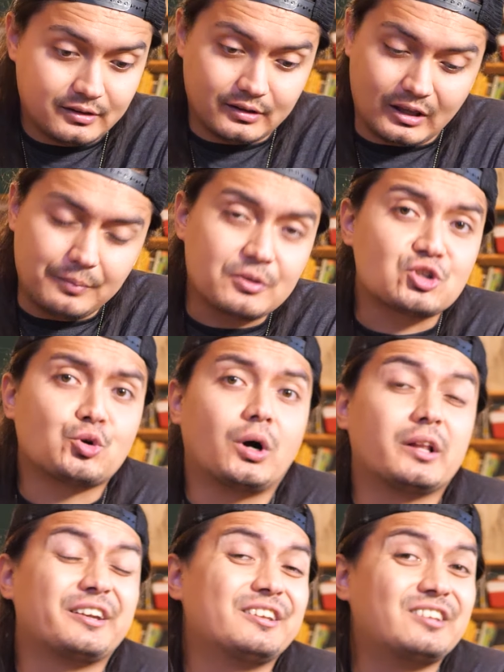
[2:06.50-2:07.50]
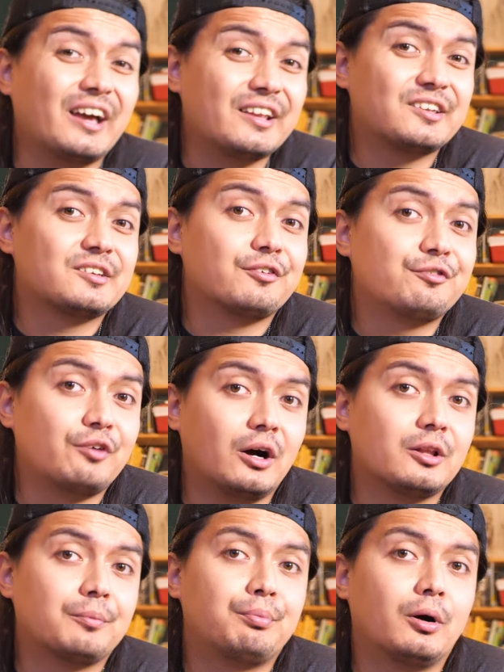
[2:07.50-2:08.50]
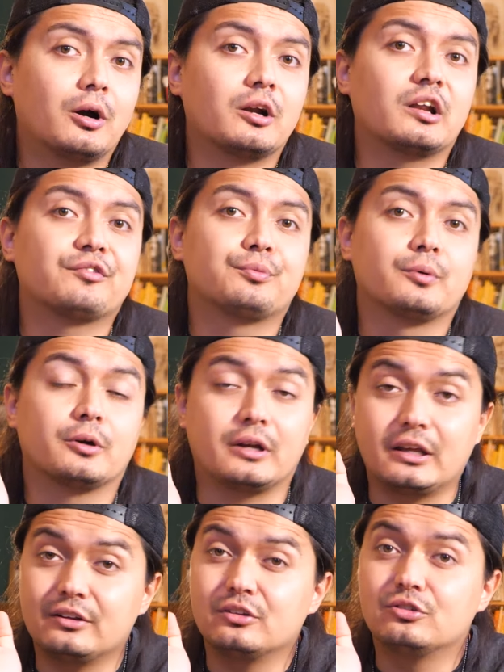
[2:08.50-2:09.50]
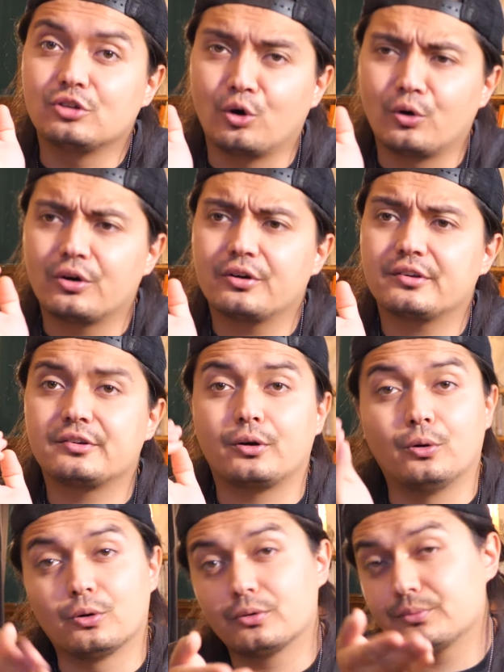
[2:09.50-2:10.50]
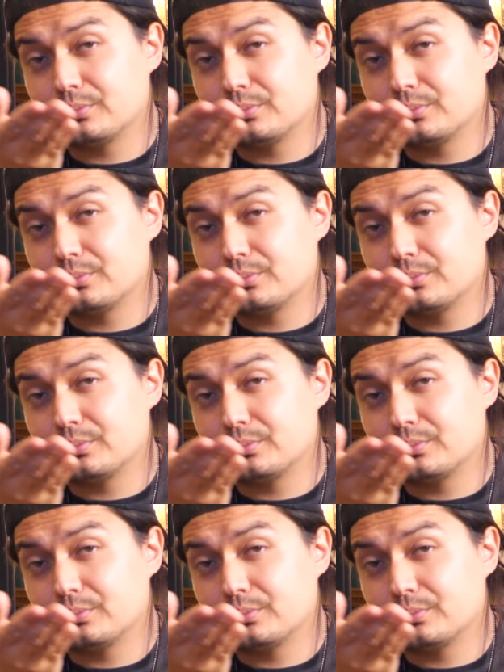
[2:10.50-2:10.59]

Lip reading: the image quality tends to fall apart if we're indoors or